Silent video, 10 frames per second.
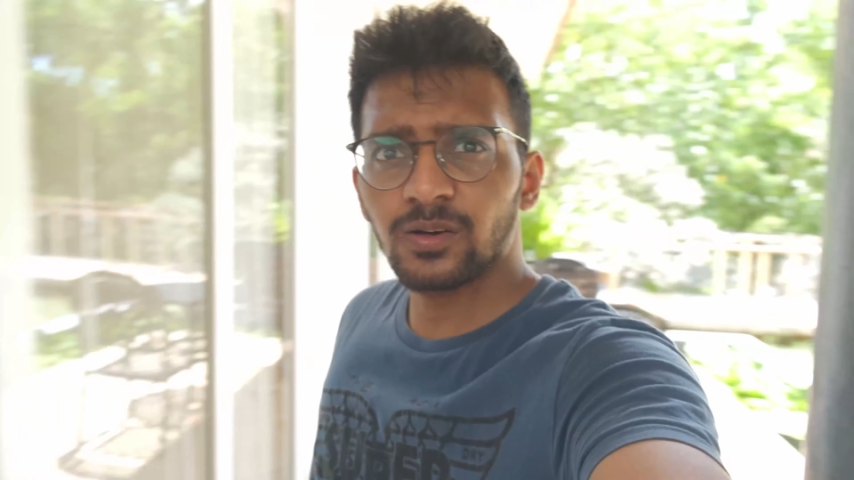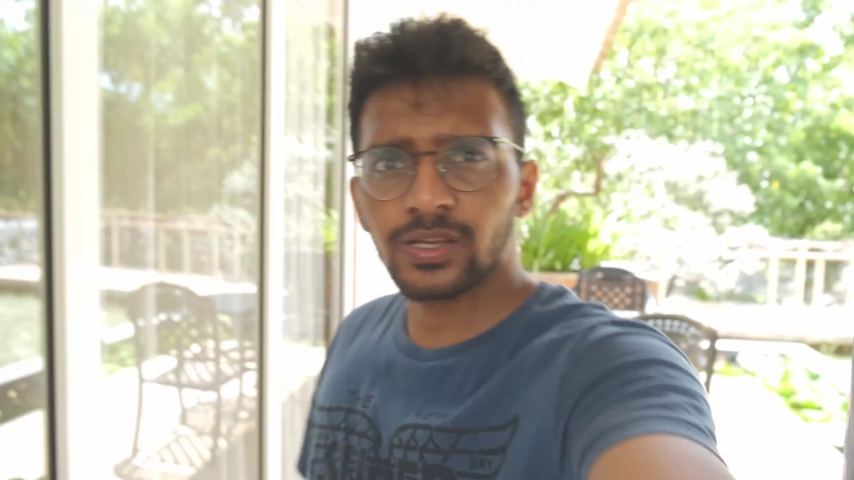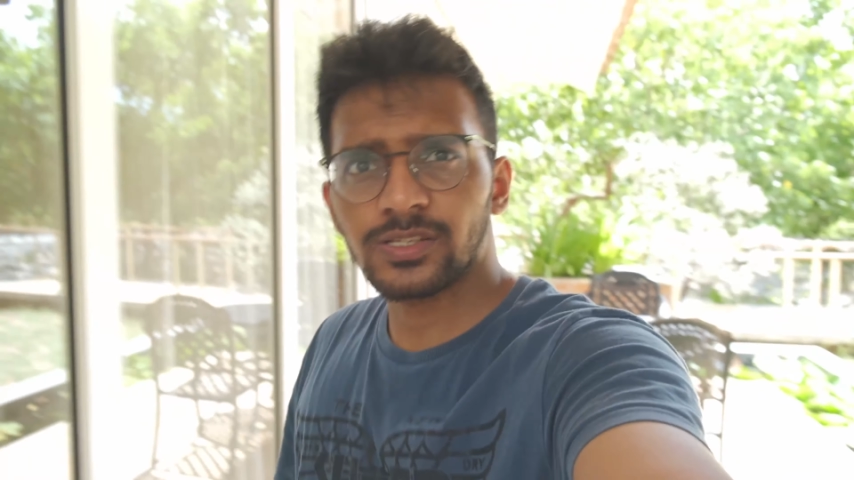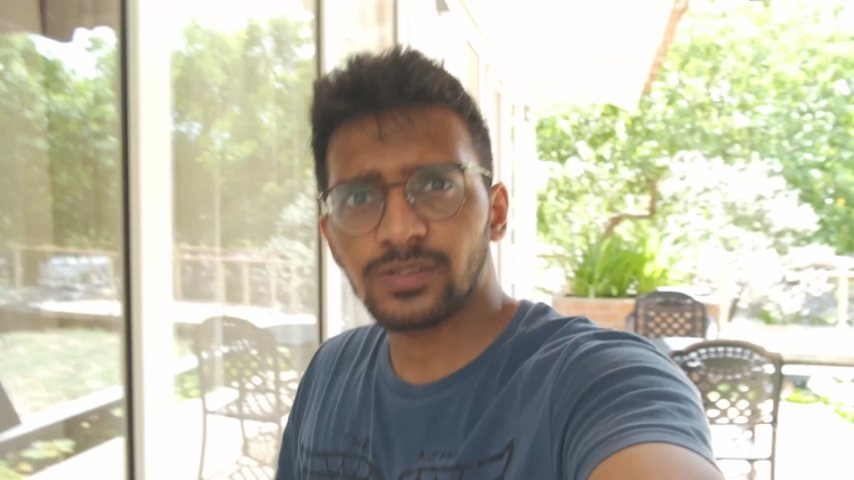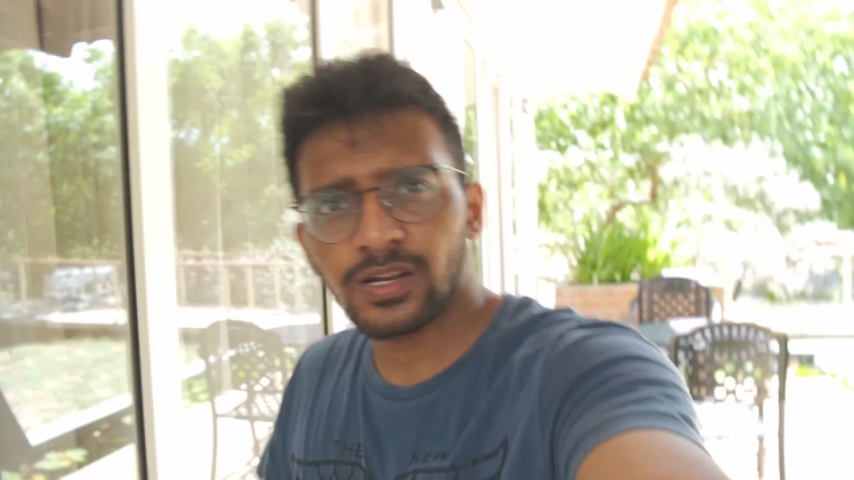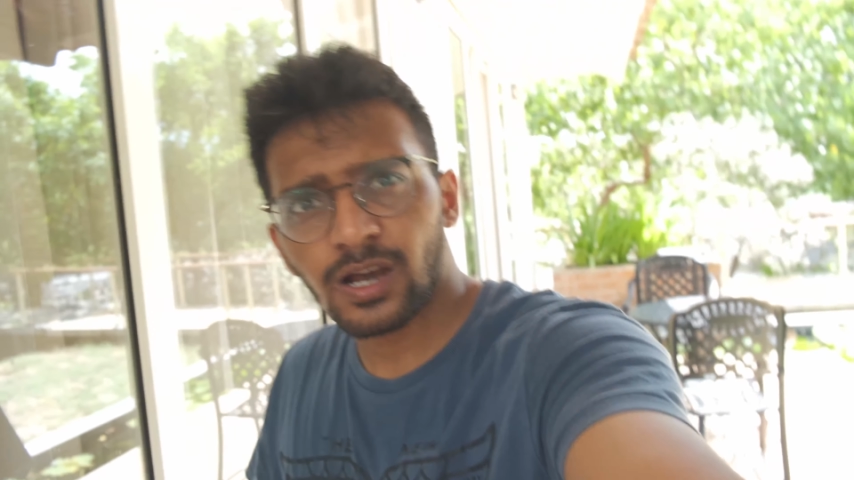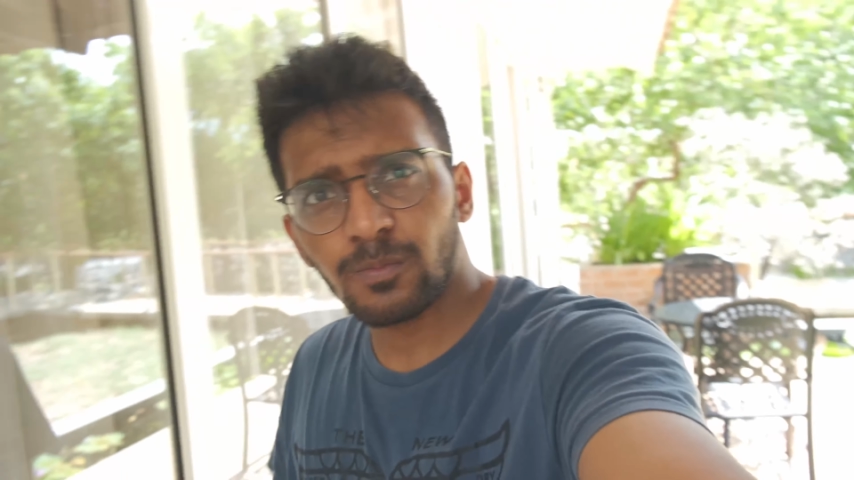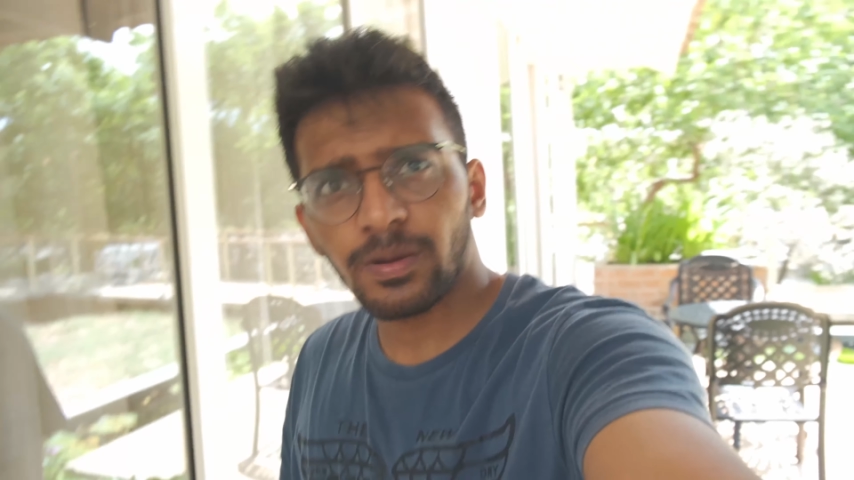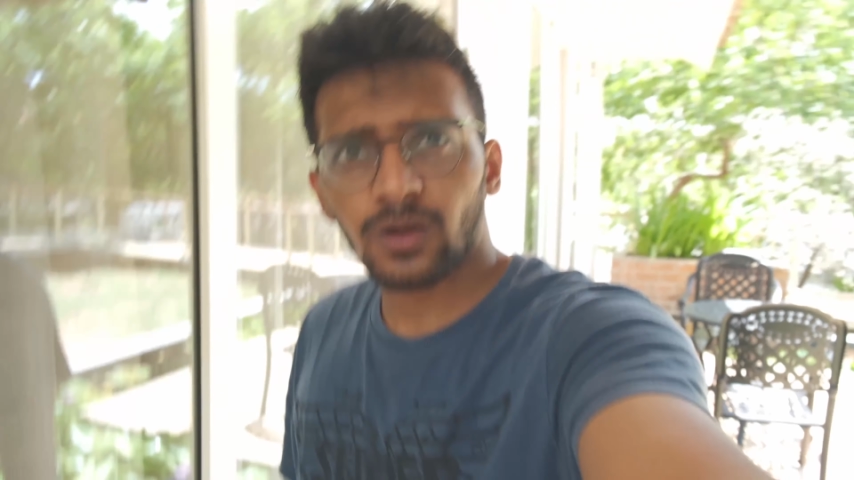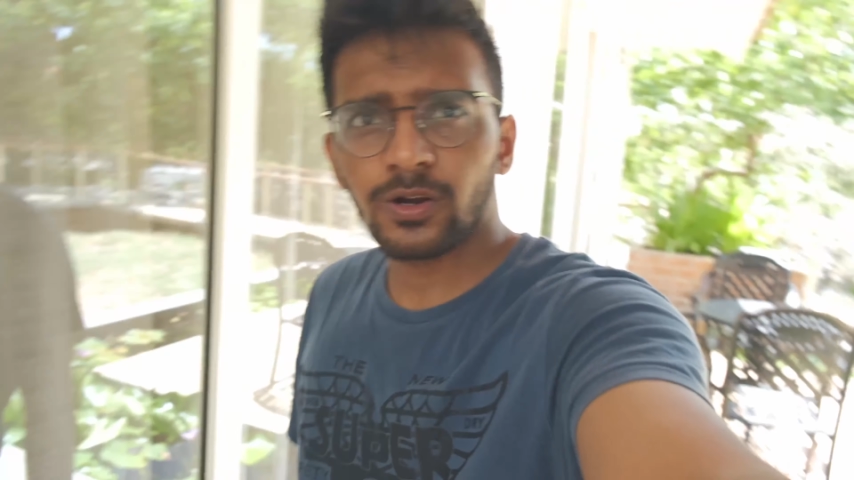okay, so now
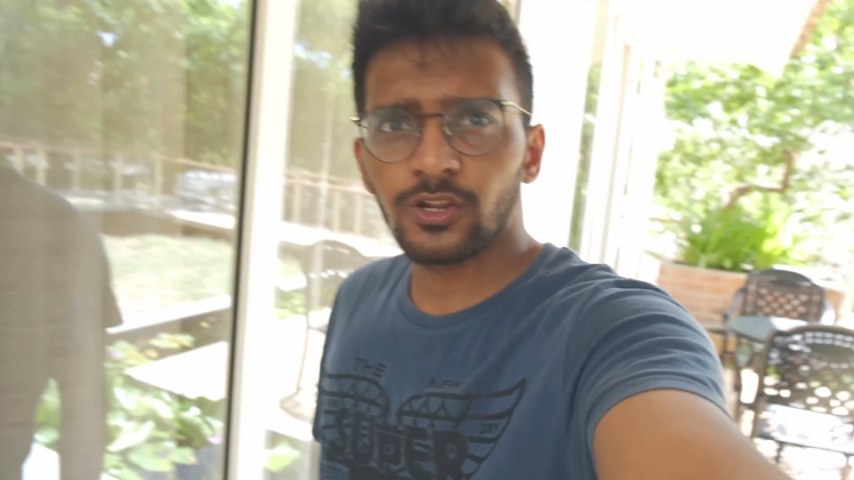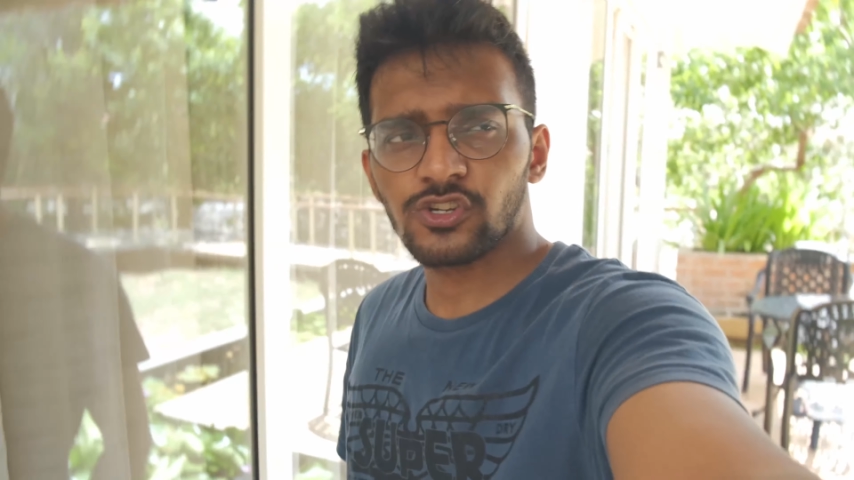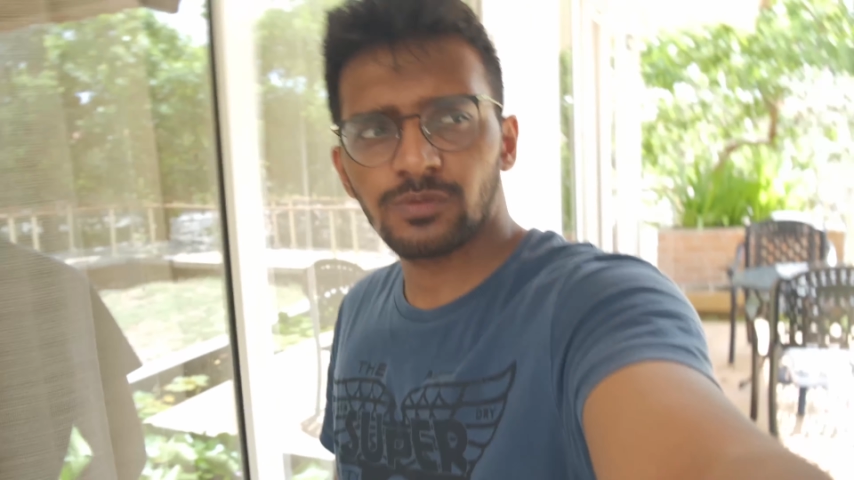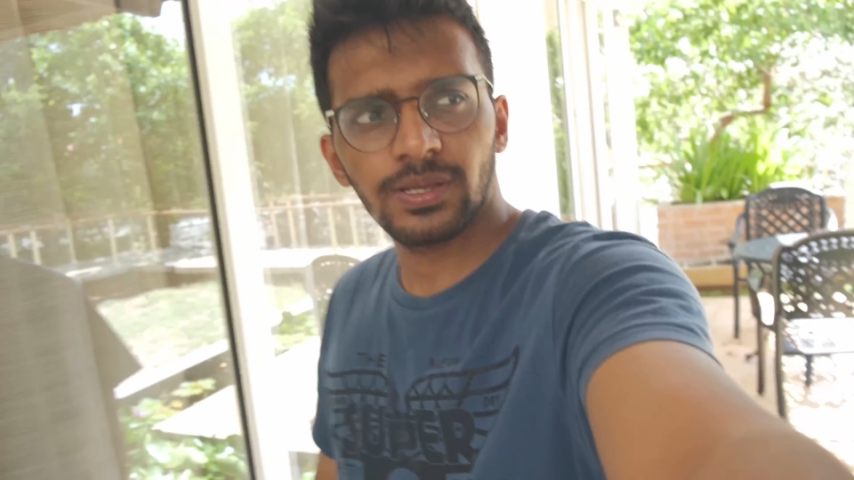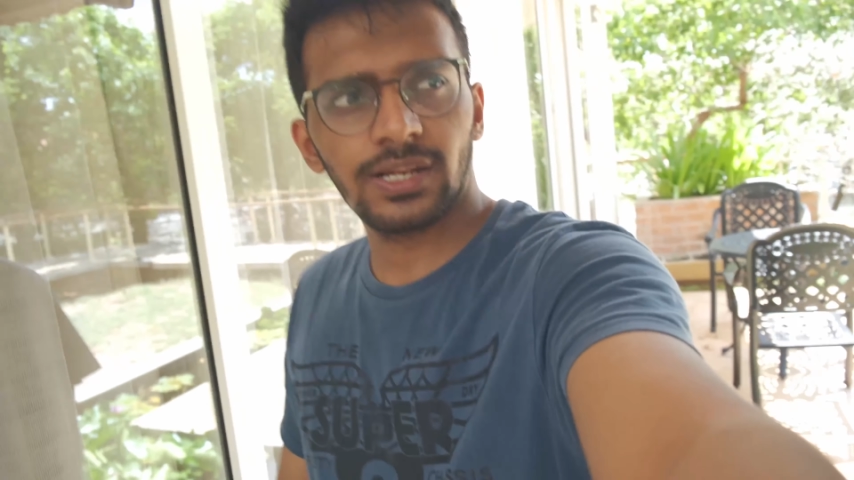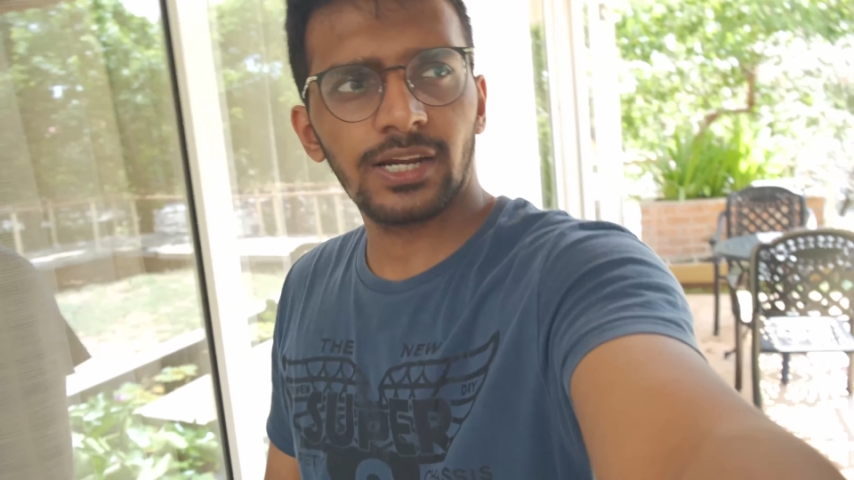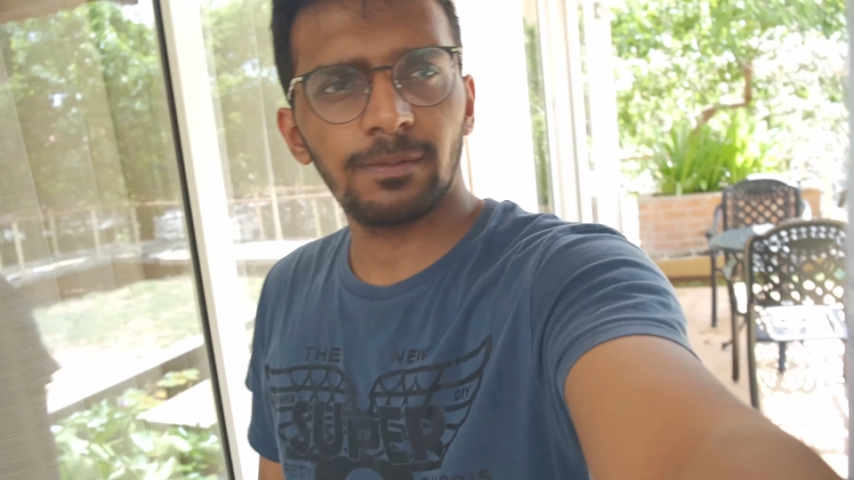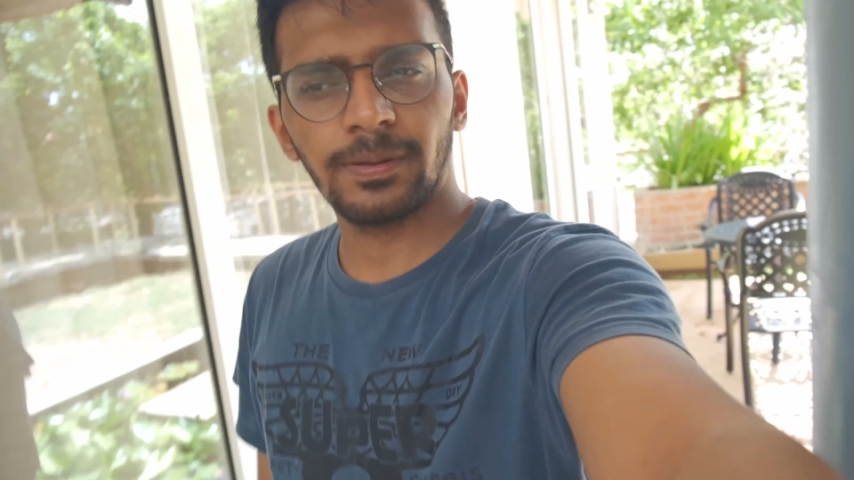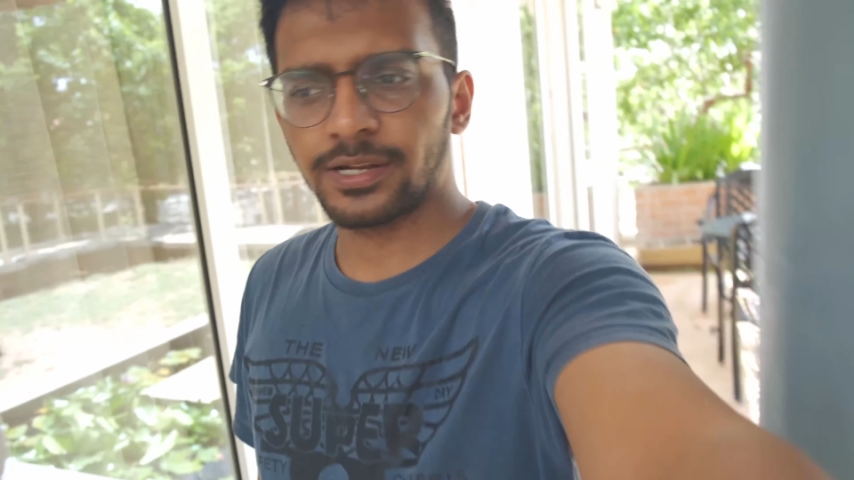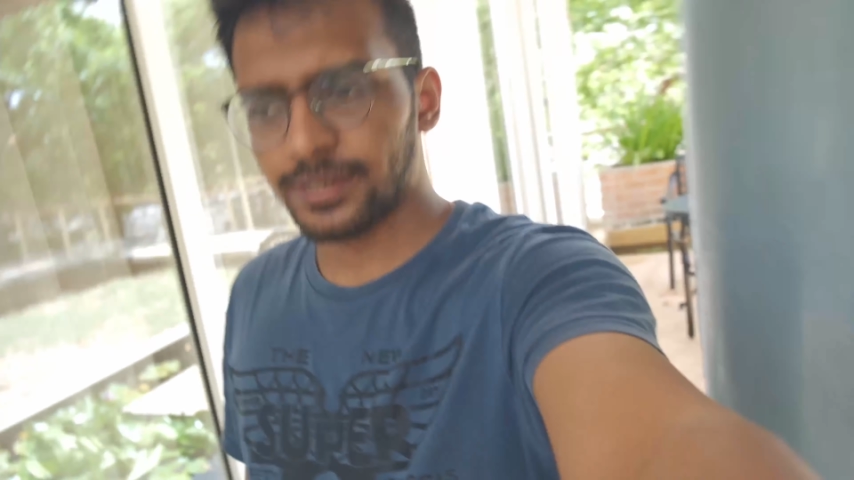my audio should be a little
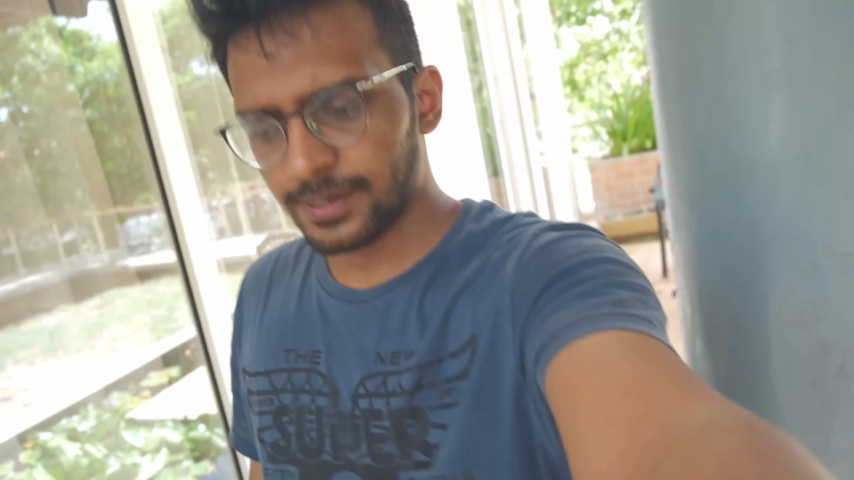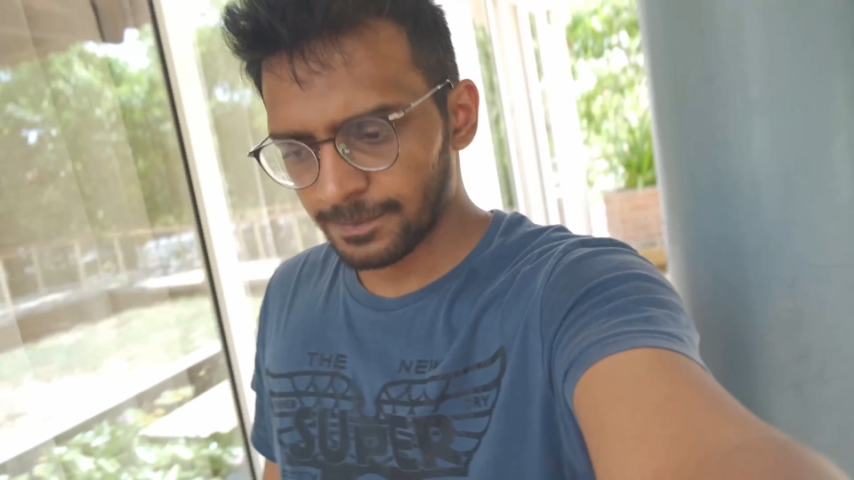better.